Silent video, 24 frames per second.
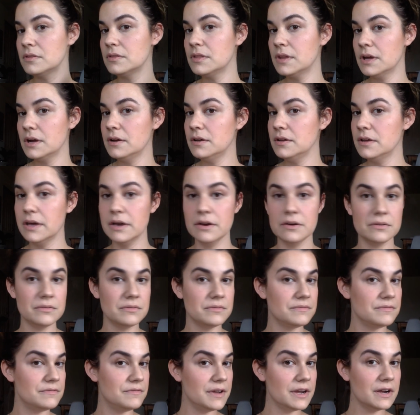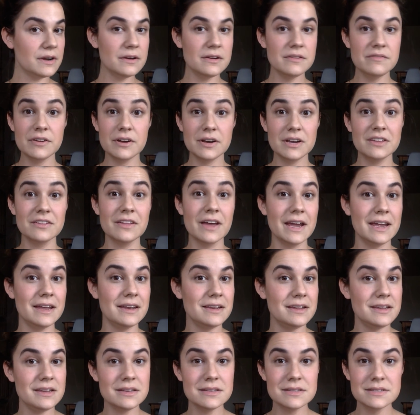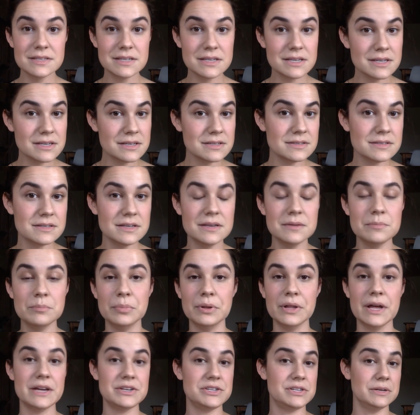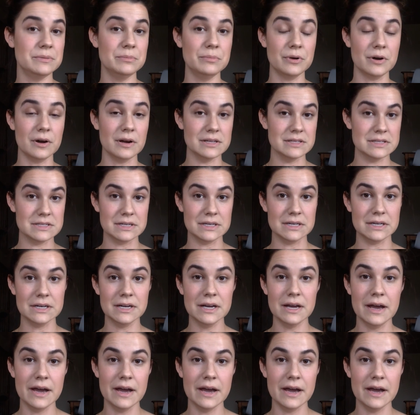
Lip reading: There you go. Very, very light. Easy, easy blush and bronzer.